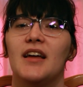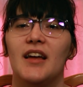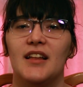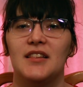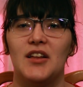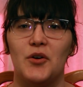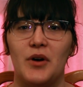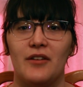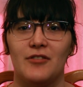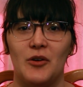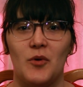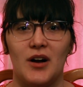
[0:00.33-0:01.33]
Hello
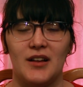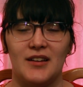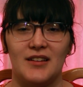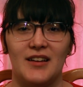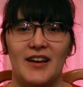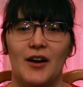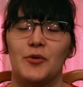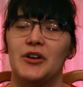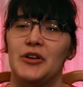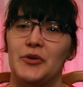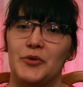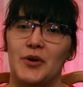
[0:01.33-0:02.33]
everyone, how are
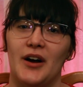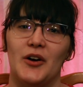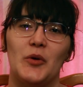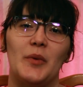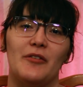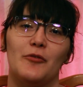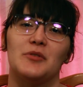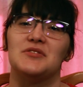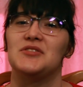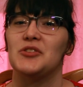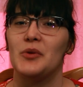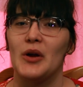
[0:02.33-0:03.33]
you? I hope everyone's
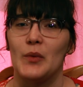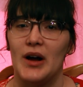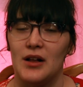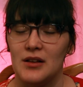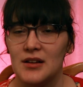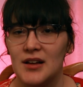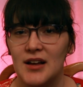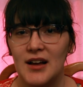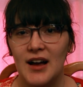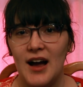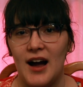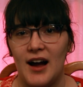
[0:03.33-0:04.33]
doing well.
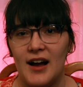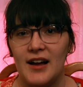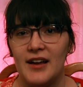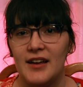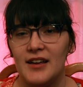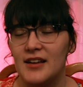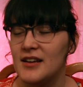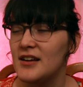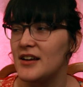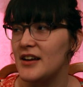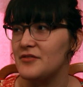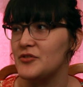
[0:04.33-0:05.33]
I
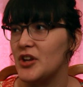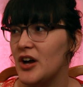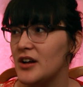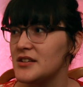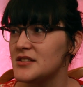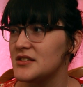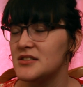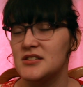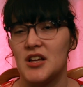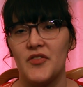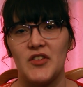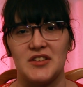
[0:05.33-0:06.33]
have not
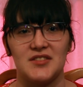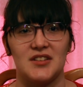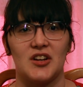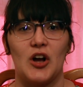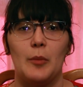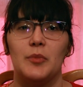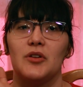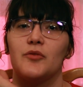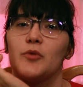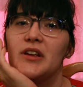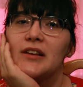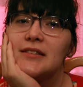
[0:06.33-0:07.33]
done this in a couple of
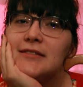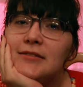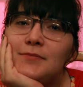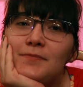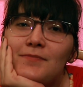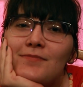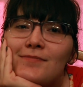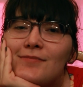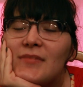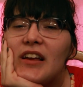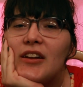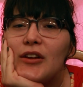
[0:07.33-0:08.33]
weeks.
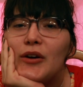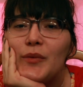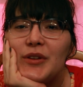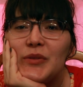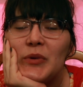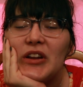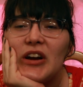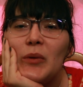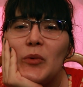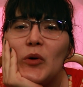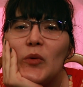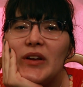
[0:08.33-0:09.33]
I know, it's been a
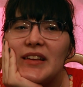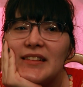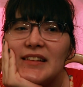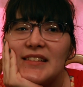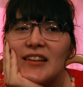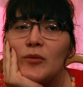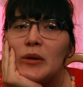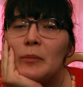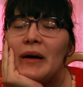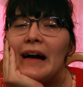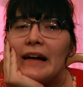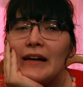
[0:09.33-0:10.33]
couple of weeks since I've been
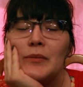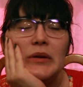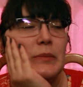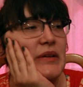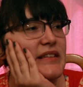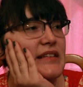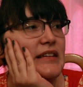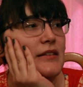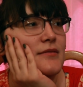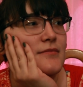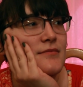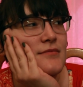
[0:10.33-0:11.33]
back. I've been busy.
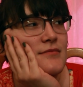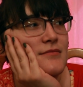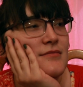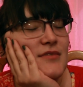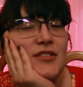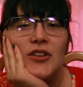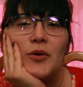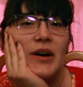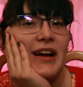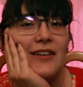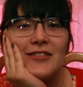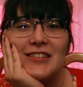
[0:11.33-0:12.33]
No, I
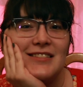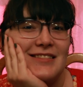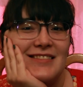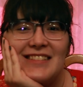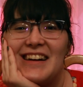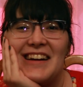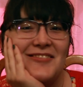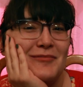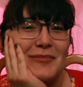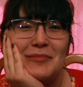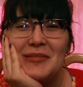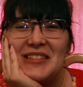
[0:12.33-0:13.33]
haven't. I haven't
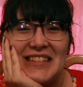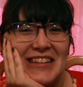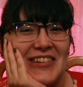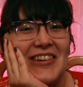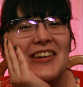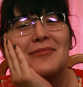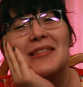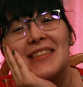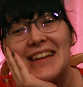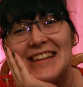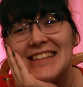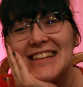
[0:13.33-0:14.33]
been busy at all. I've been
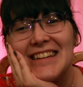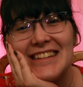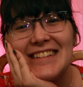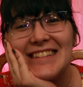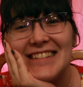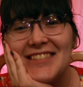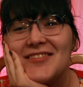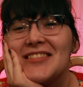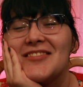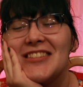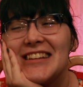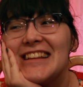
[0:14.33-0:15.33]
lazy. I've
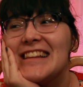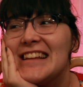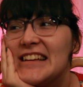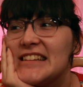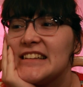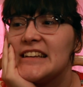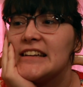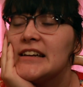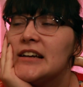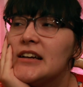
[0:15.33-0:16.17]
been really lazy.